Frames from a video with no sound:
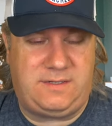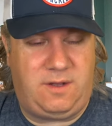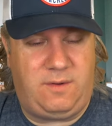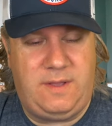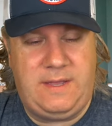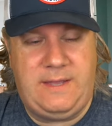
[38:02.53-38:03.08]

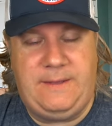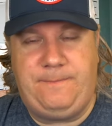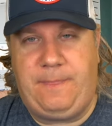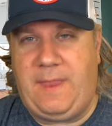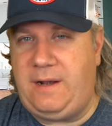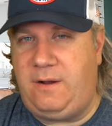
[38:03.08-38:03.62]
So
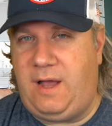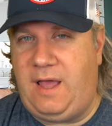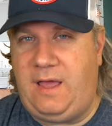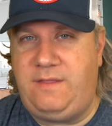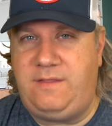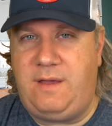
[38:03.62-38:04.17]
I don't know.
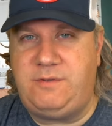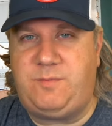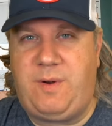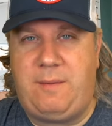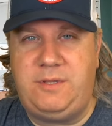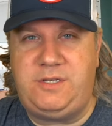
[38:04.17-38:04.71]
I, I think that was
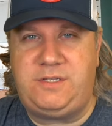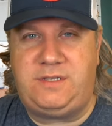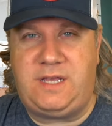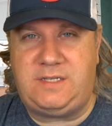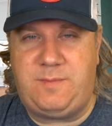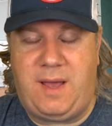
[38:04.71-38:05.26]
probably just a
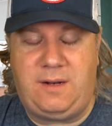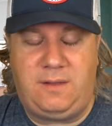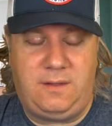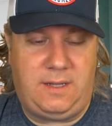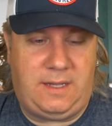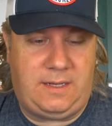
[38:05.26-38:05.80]
test
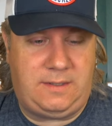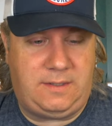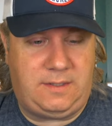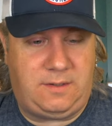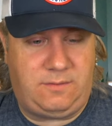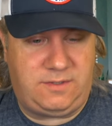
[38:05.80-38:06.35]
model, and
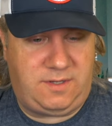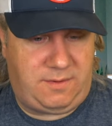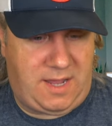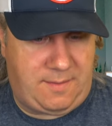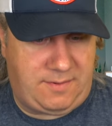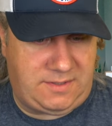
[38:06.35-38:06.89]
uh, we'll see what
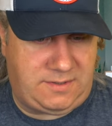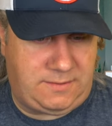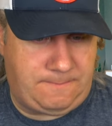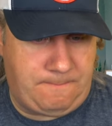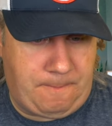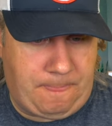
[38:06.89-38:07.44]
happens.
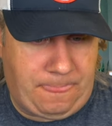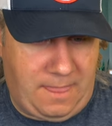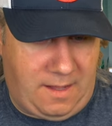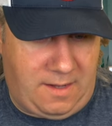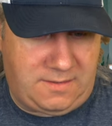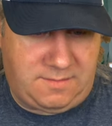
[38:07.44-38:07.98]

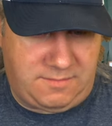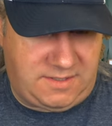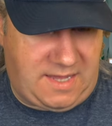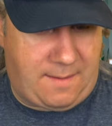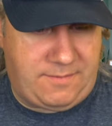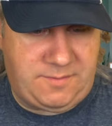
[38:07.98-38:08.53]
Uh, someone says,
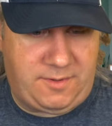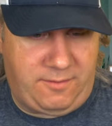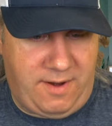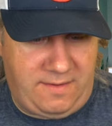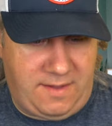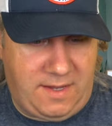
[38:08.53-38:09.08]
app has been
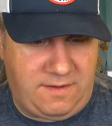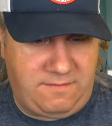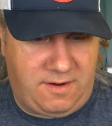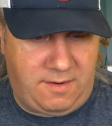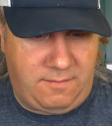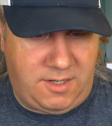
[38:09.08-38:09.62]
great. Thank you
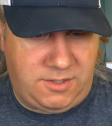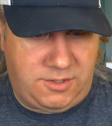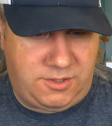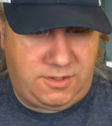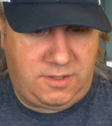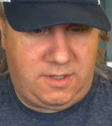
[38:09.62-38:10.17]
very
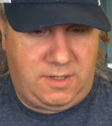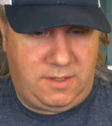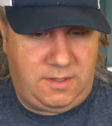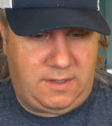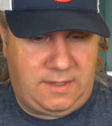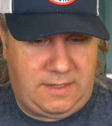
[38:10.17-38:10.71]
much.
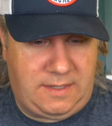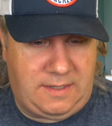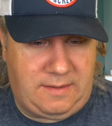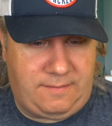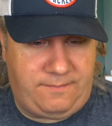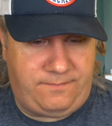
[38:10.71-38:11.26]

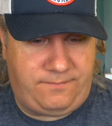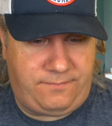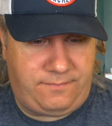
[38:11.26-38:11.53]
Um...